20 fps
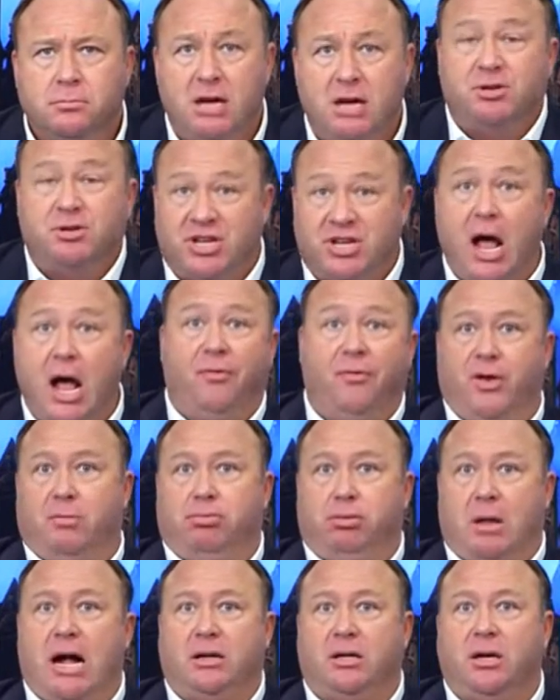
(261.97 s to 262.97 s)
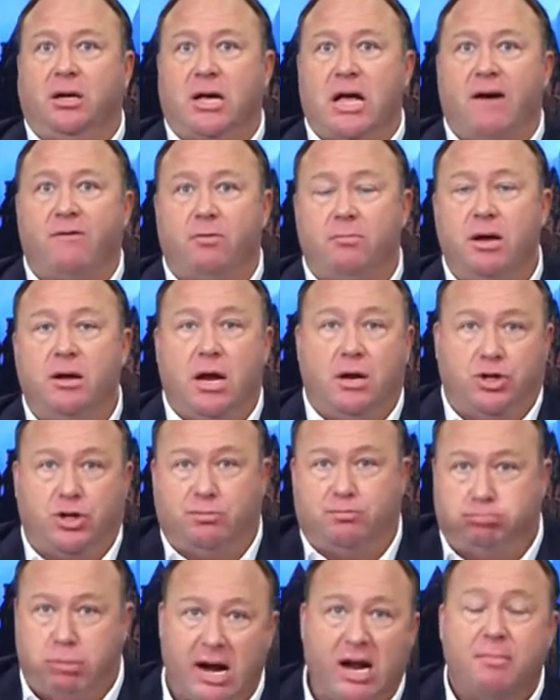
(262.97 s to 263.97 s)
Himself, he'll block the government and
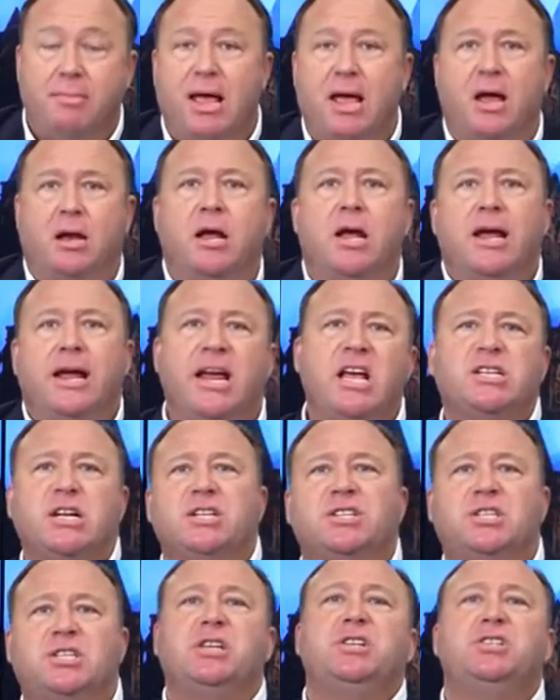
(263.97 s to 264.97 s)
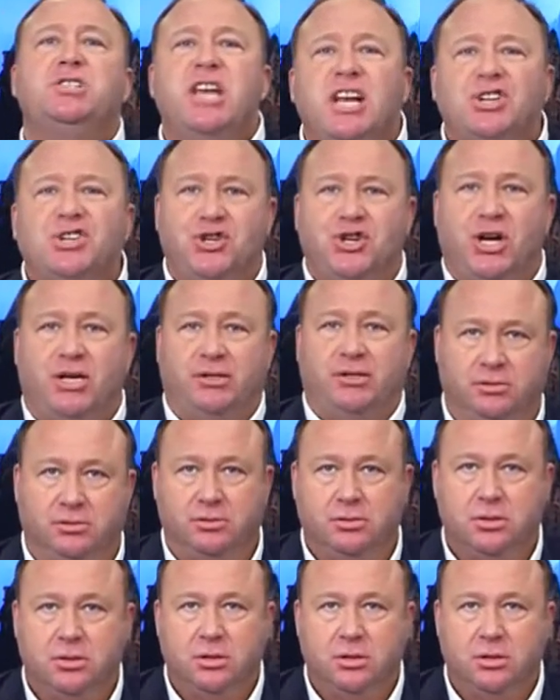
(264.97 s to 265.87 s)
just bring them in. He's in sedition.